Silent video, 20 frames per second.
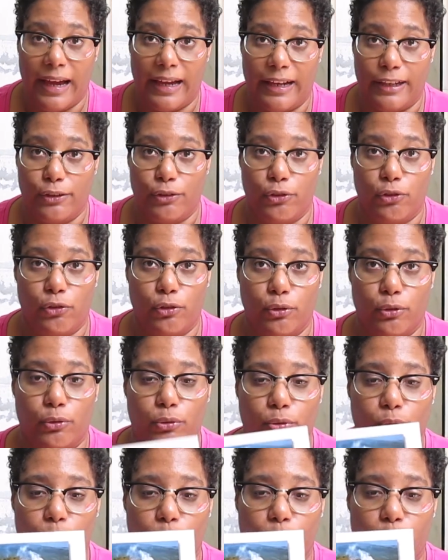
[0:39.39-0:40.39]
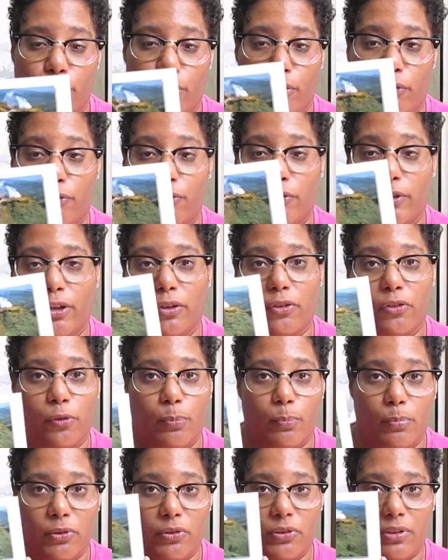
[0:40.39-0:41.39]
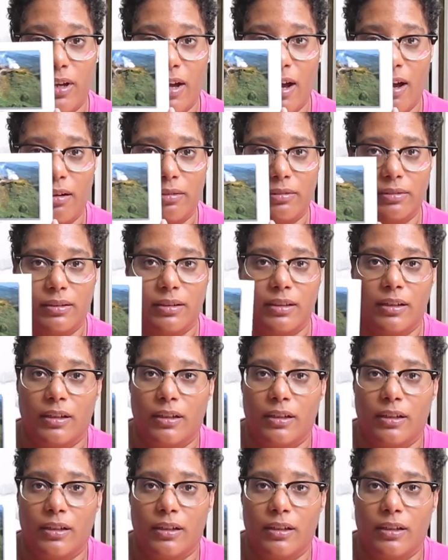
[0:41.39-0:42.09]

I show you the first postcard.